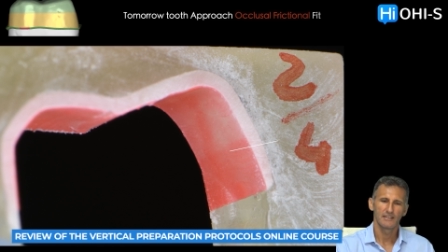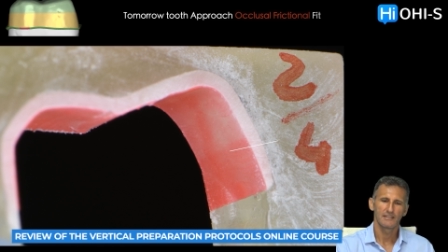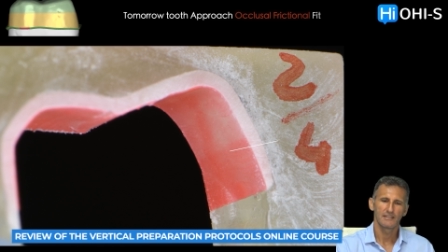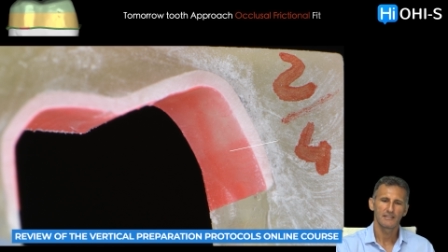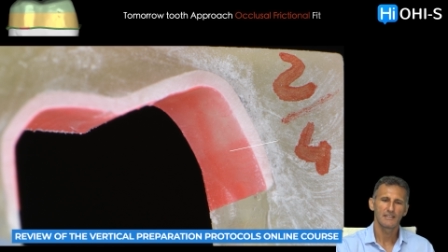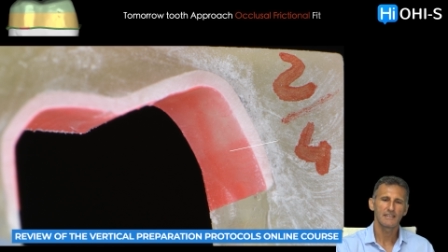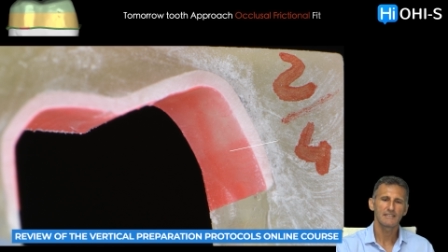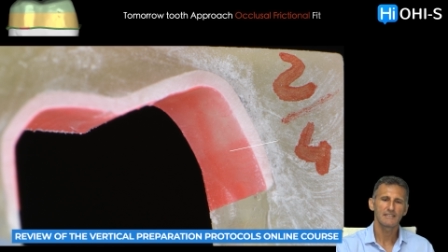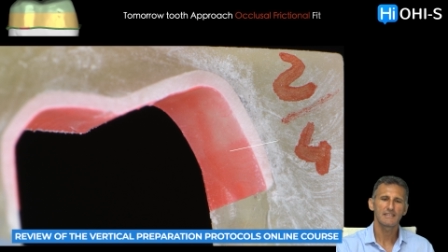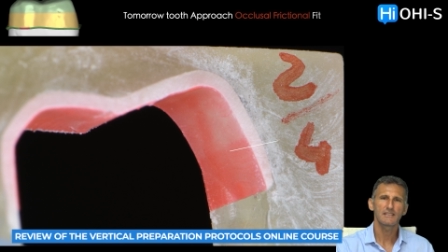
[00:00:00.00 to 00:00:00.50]

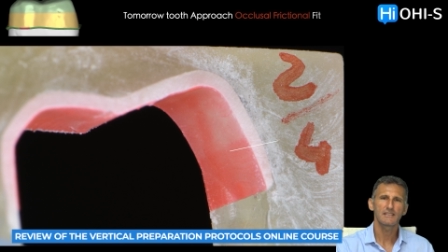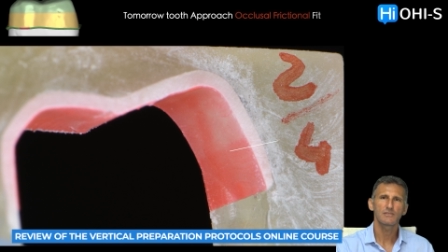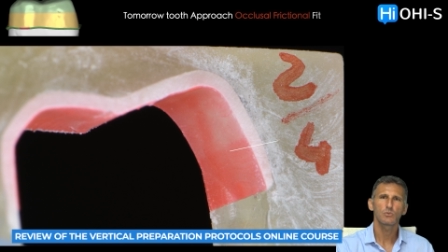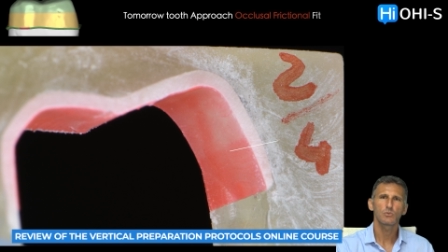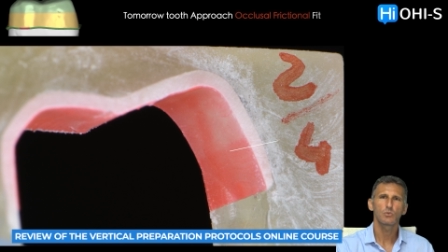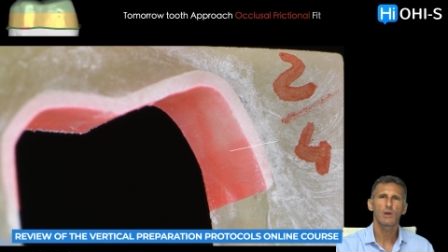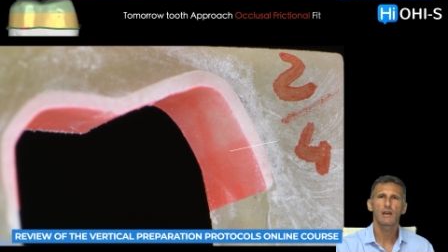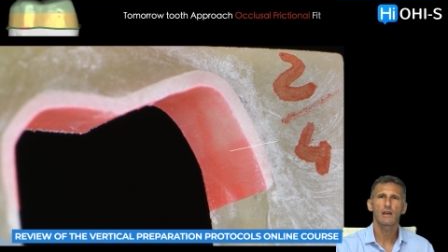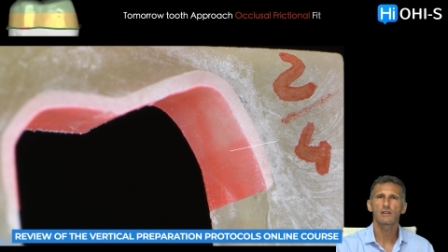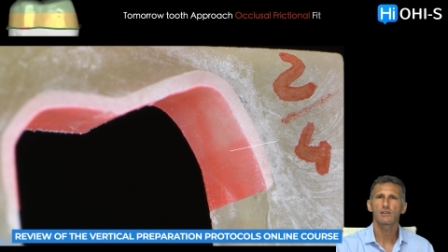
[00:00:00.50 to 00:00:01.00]
This is
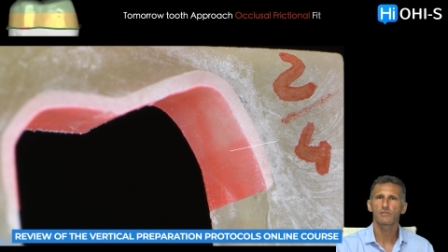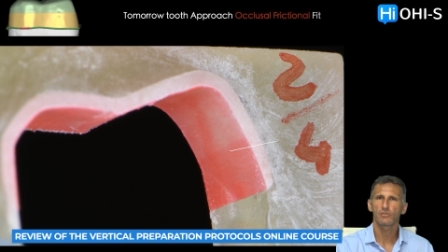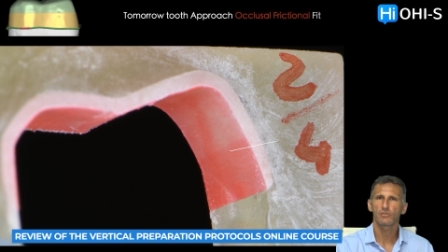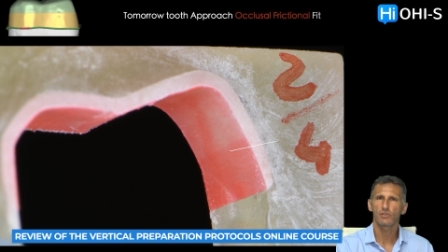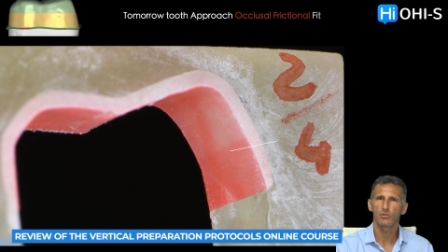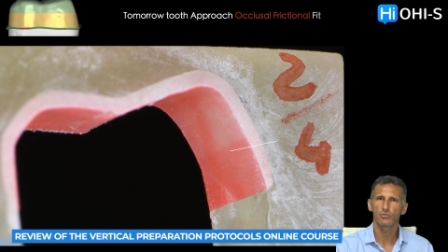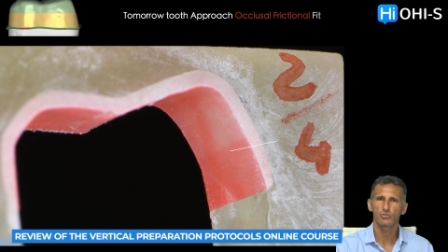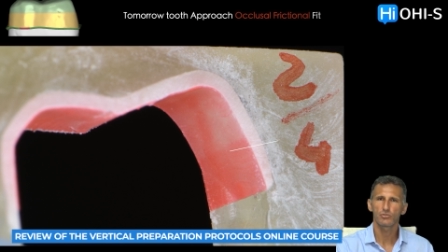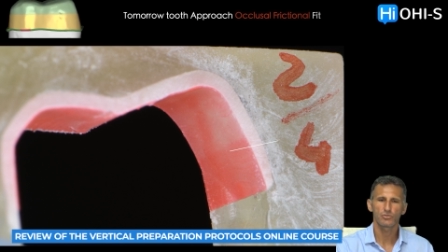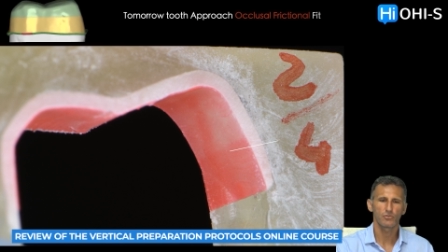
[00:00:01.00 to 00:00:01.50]
one, of
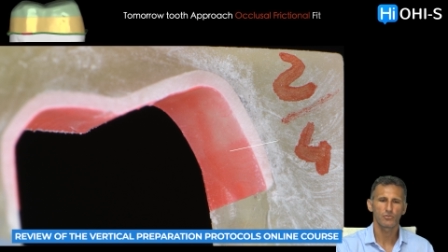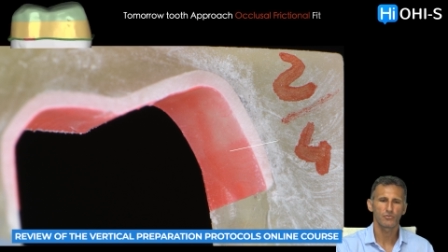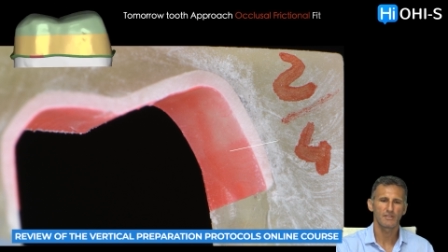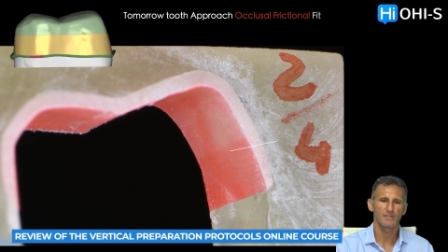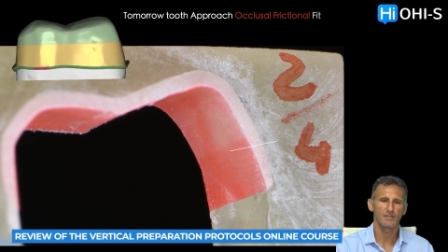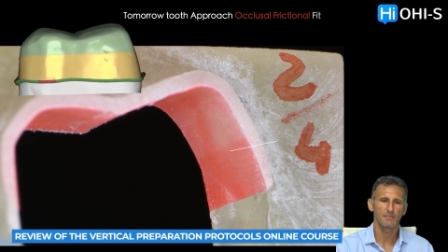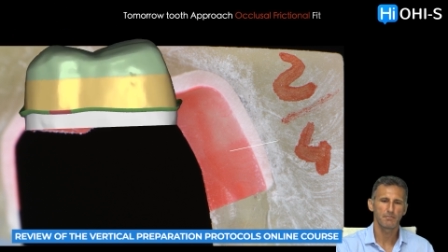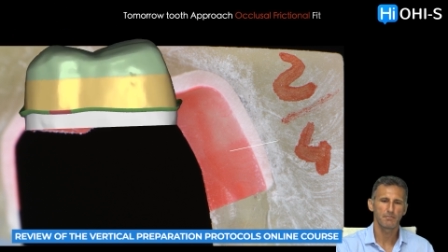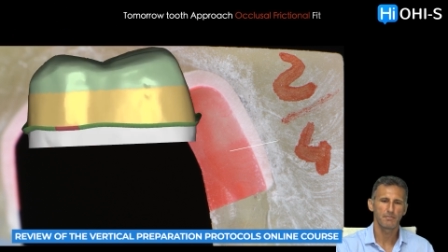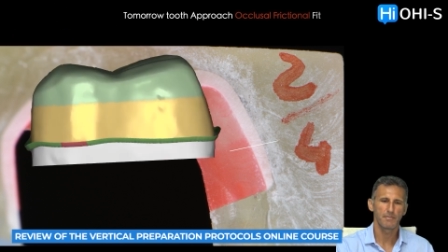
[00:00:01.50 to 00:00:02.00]
course, of
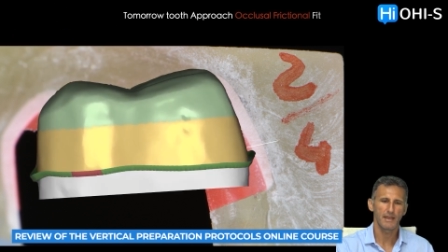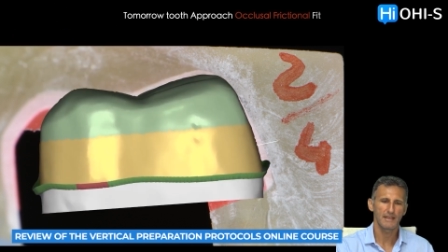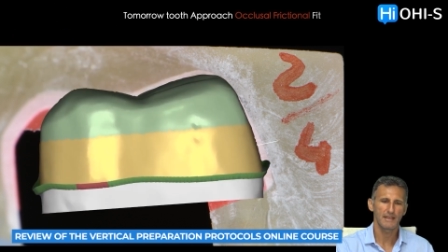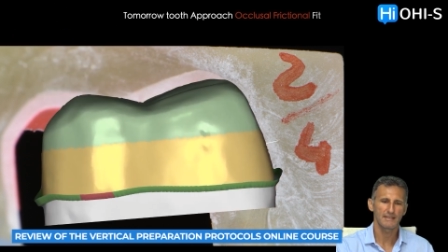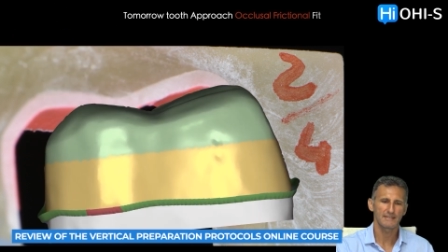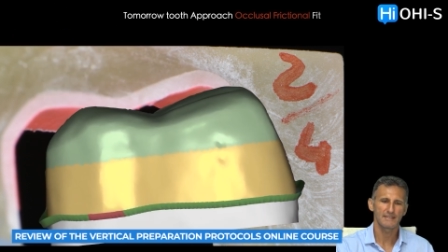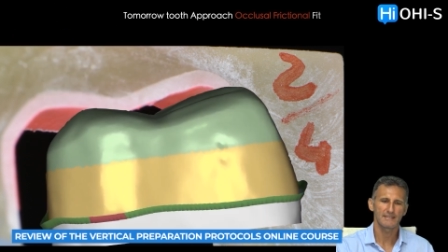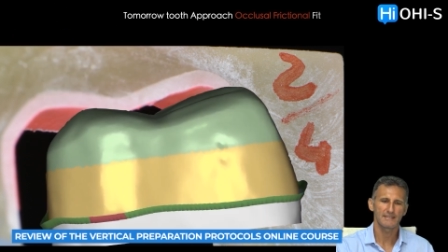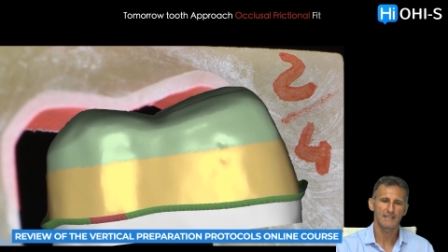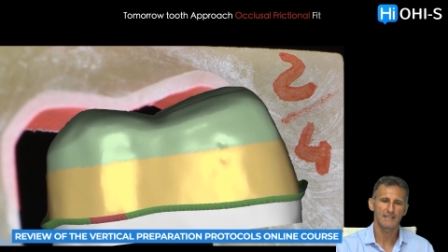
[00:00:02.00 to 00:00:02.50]
the
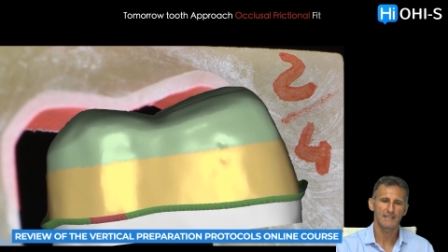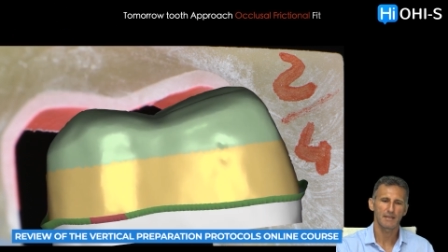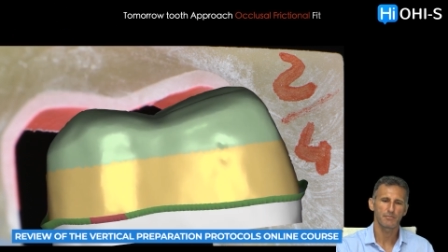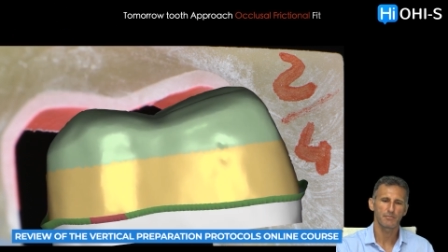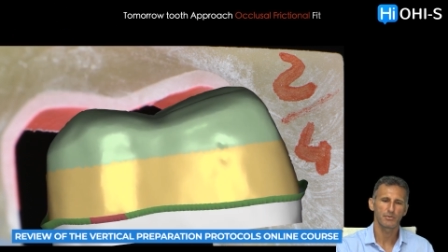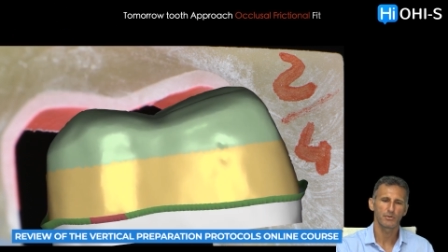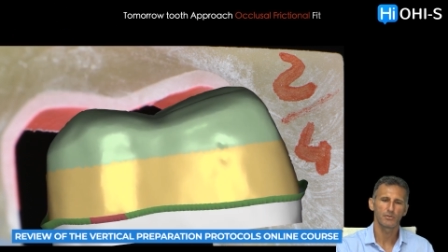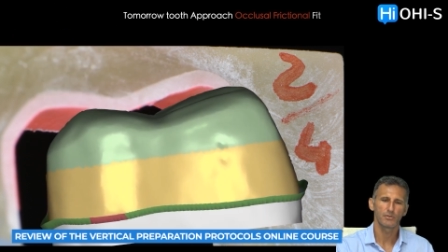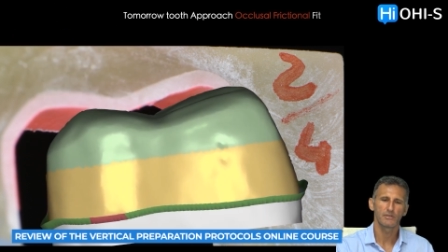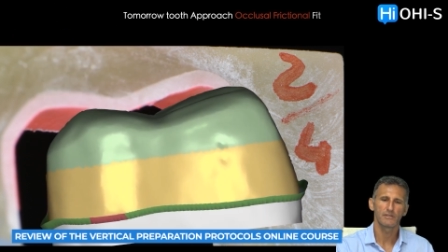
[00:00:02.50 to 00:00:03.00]
best
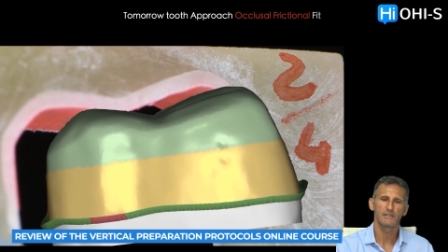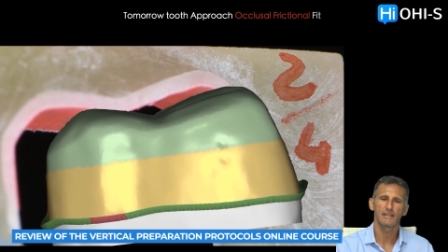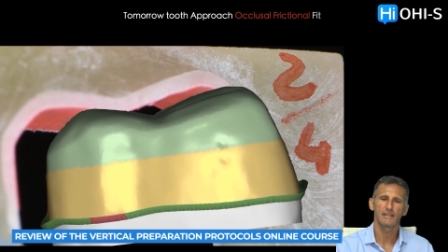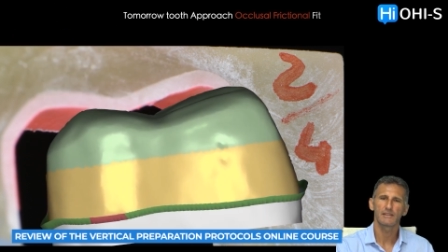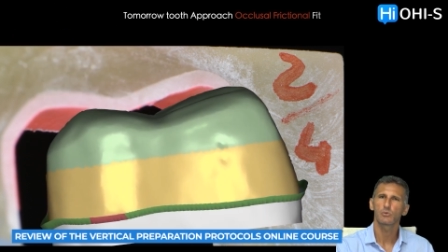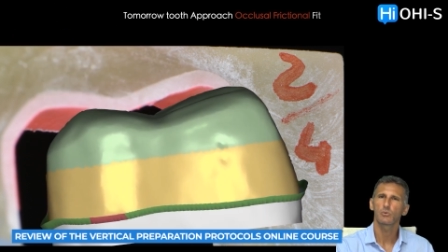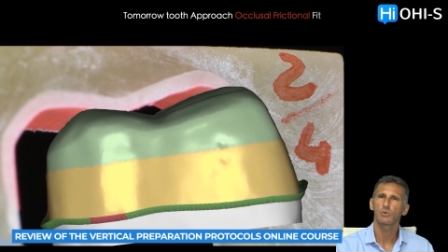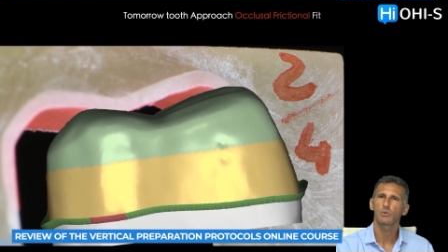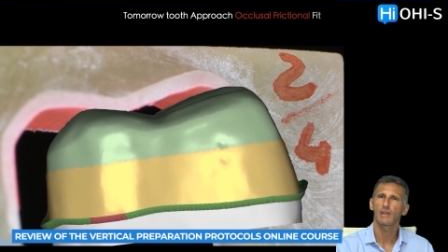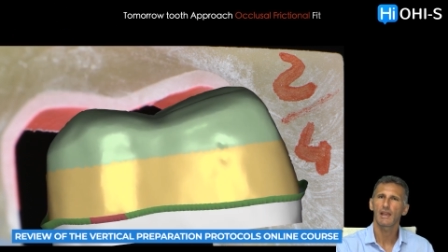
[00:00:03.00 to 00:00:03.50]
sample
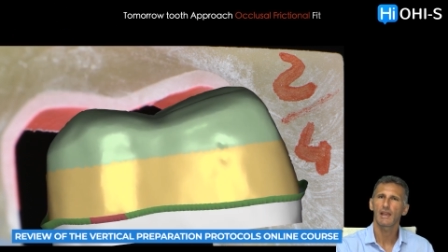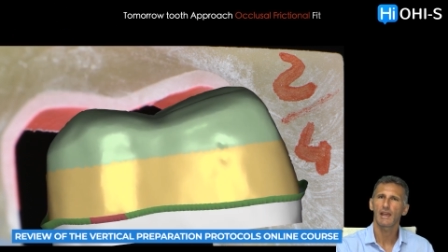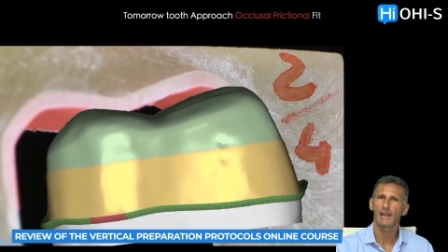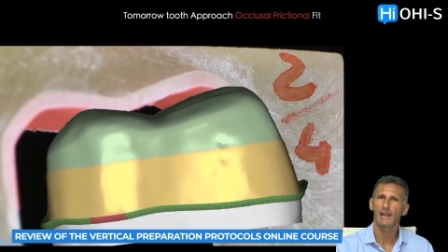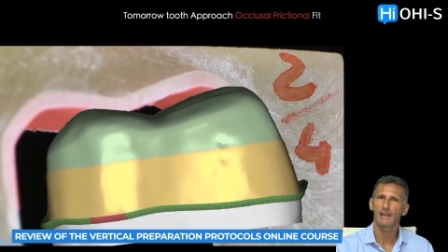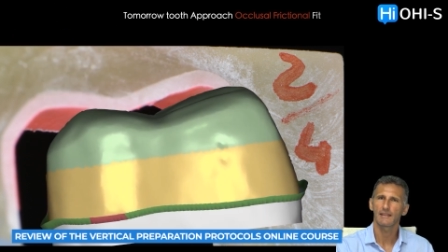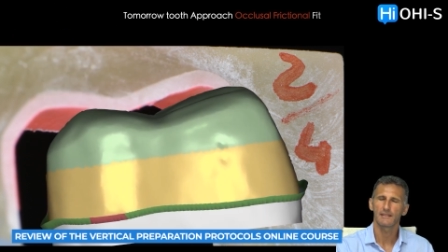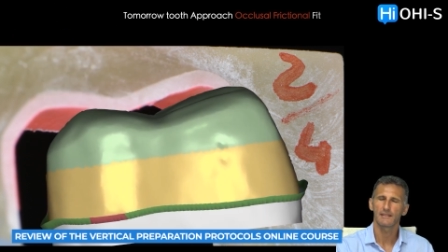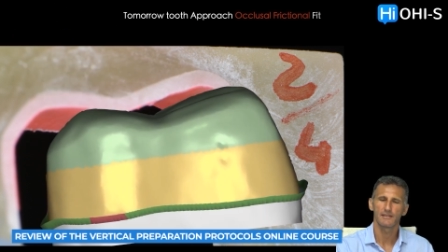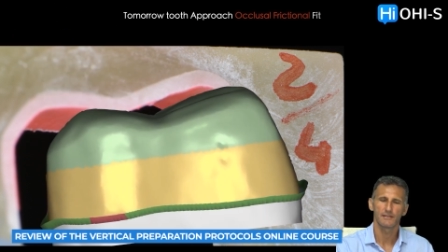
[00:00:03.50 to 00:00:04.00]
that we had.